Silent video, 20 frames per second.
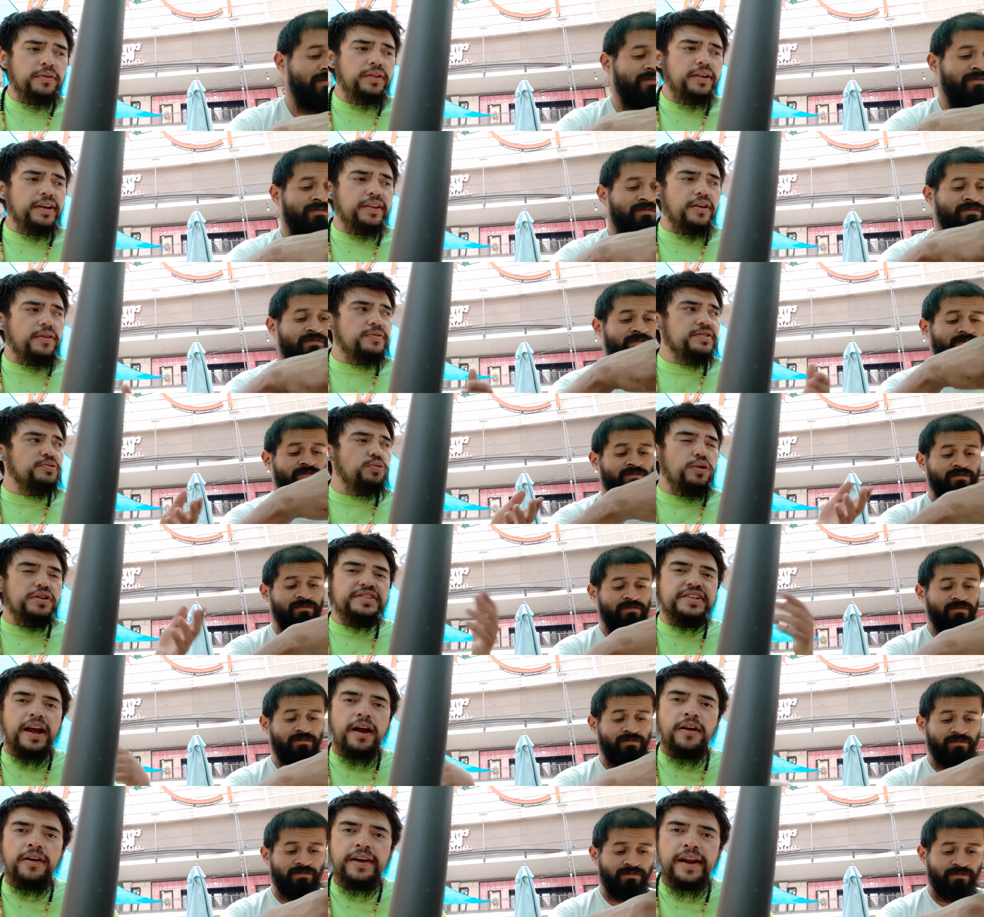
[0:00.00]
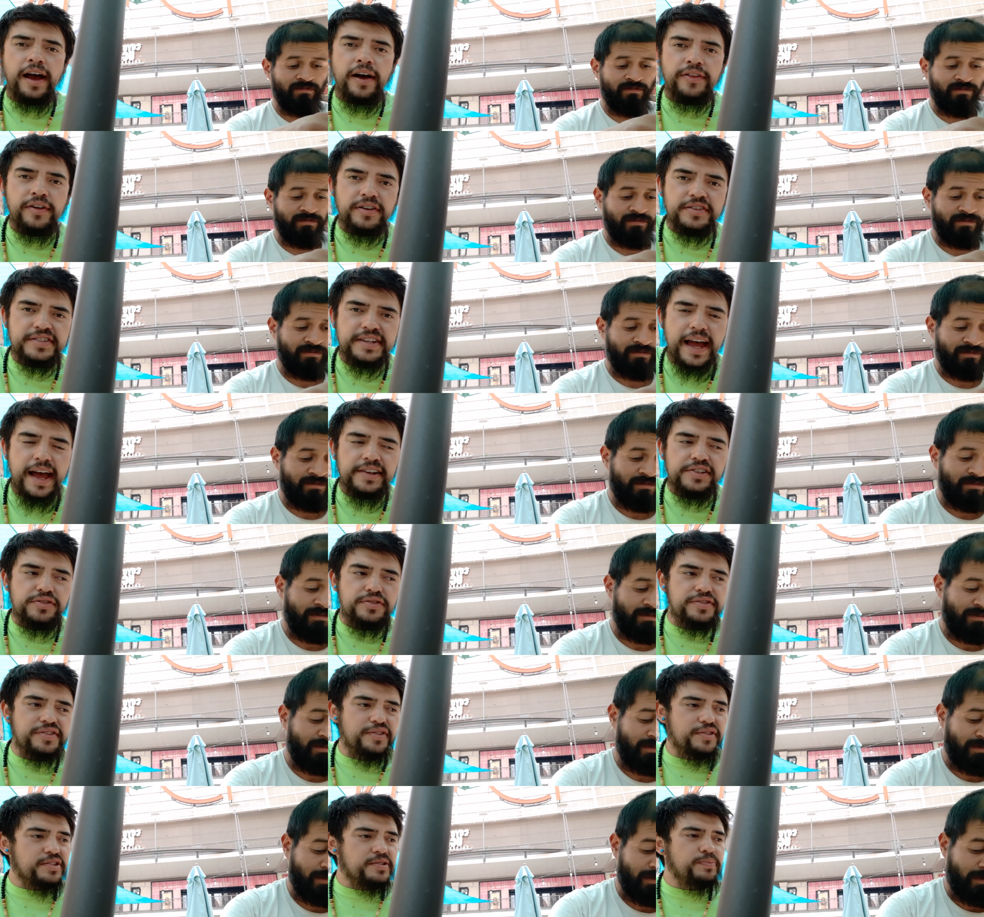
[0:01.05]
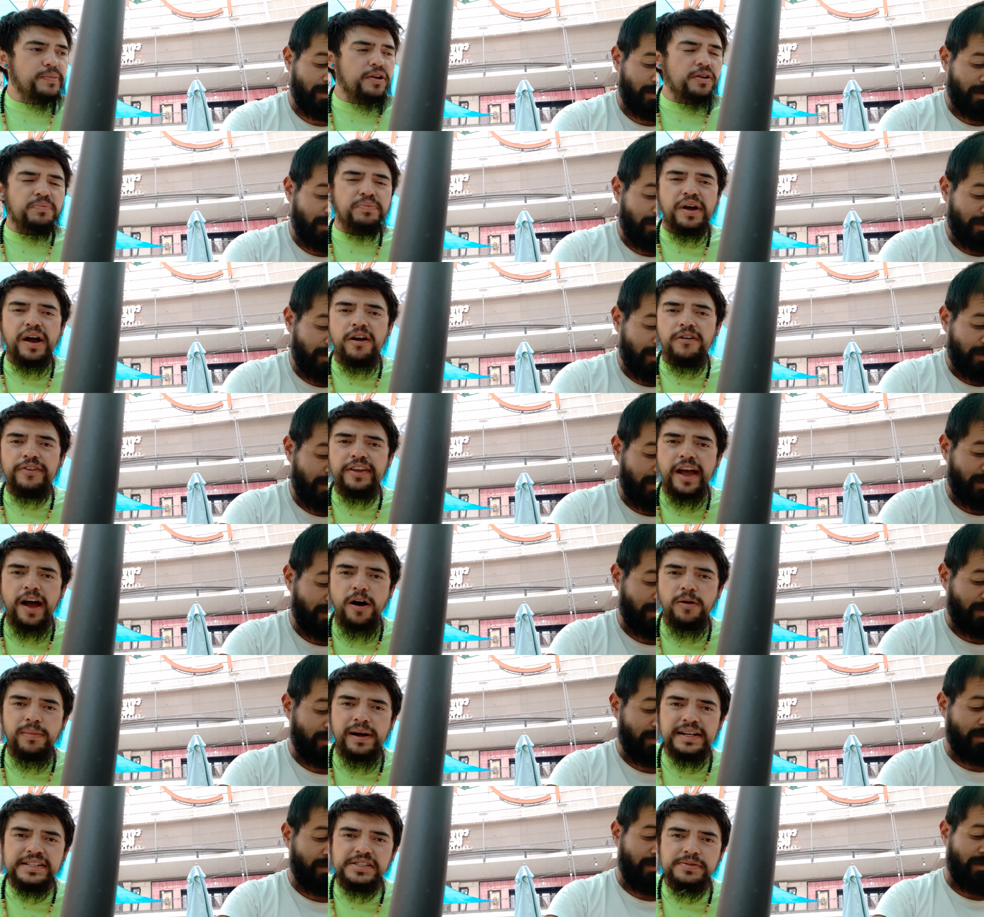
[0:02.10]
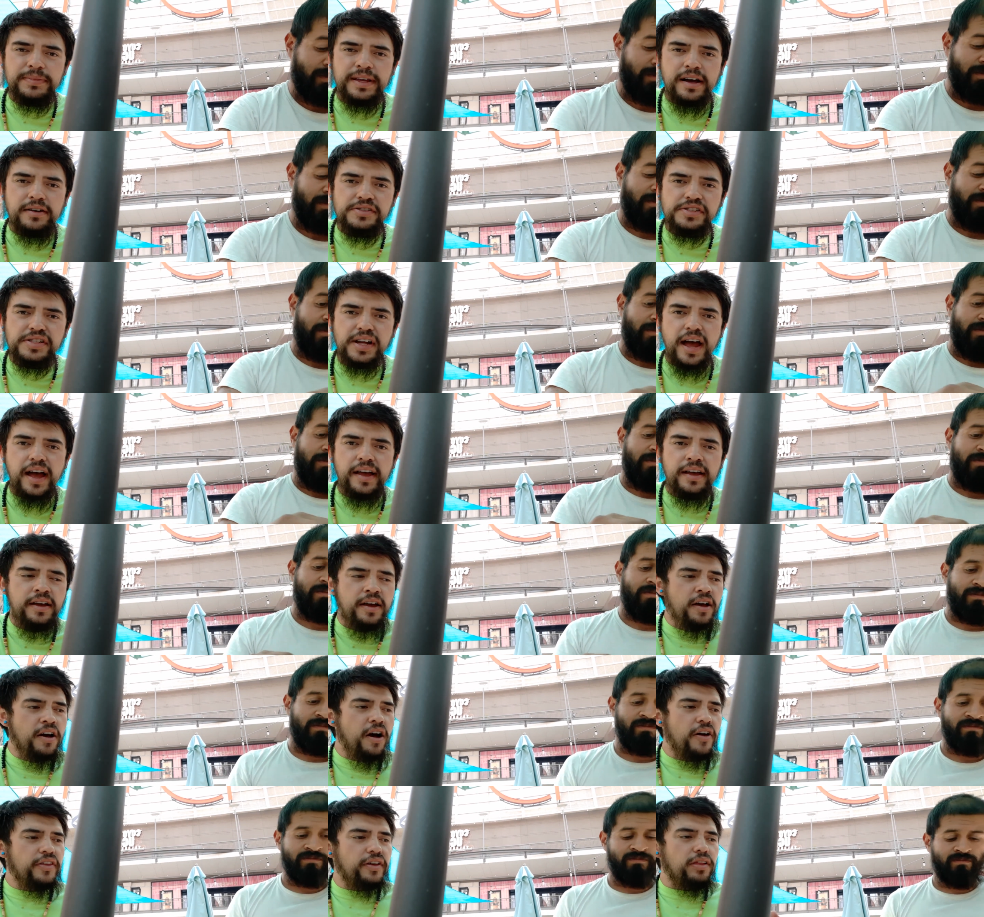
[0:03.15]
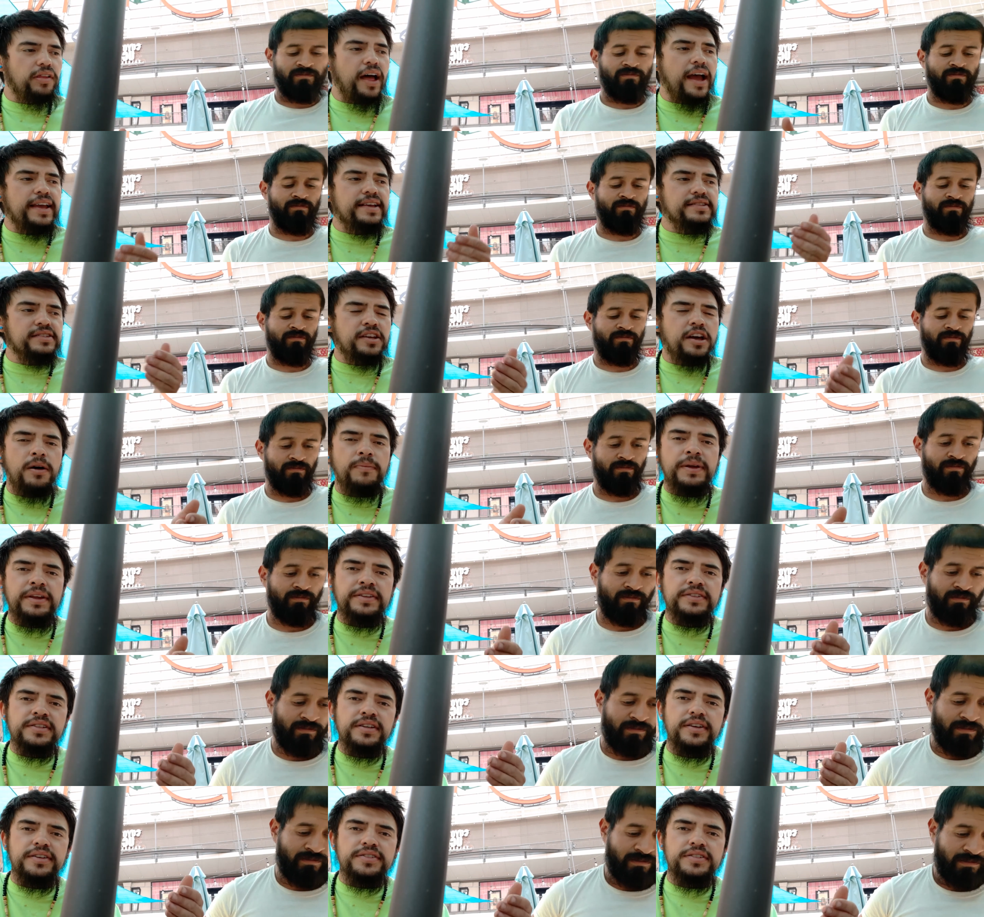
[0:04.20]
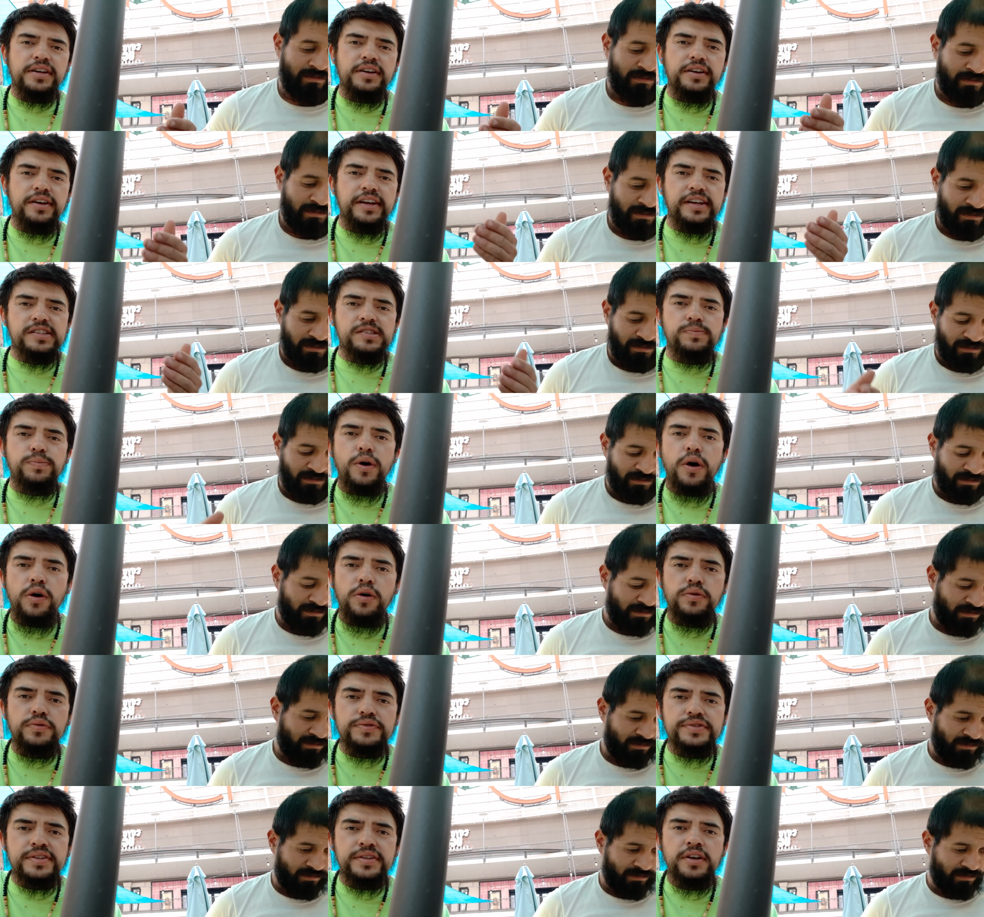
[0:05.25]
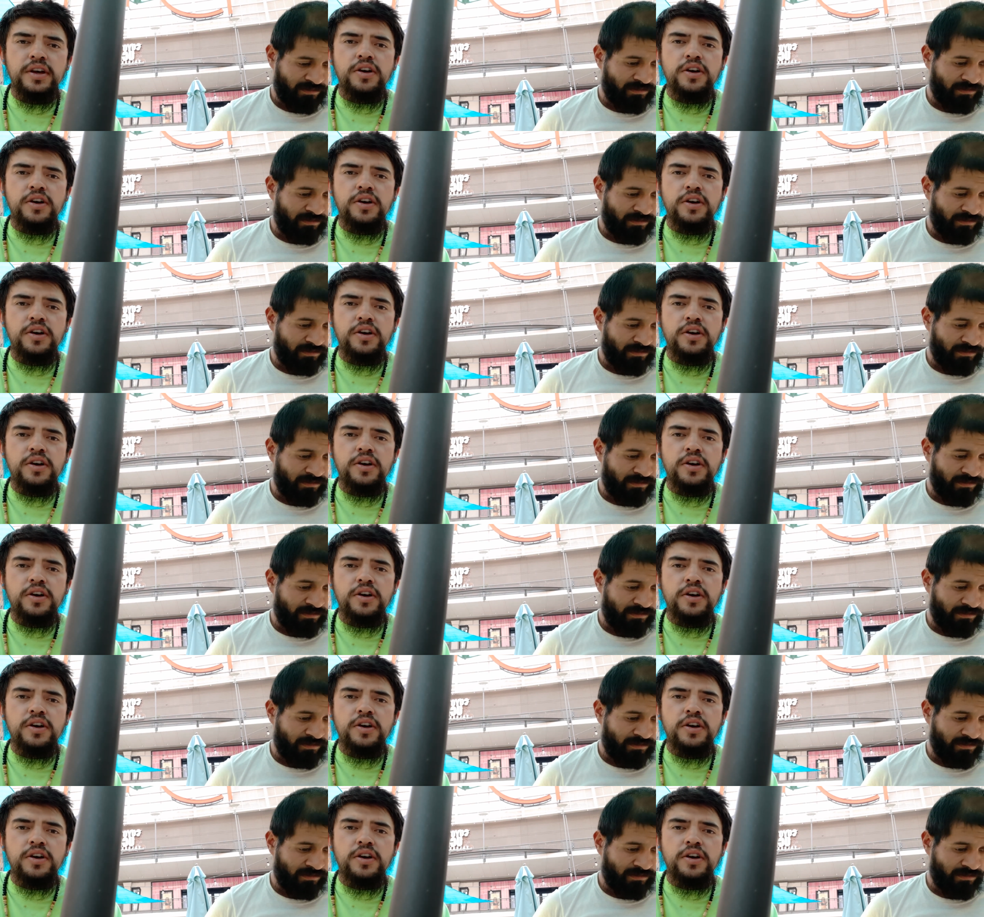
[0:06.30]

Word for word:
Speaker 1: We look at their, we're tearing down their statues through the spirit of power of Yahweh Bashim Yahushai. The light is coming to, to expose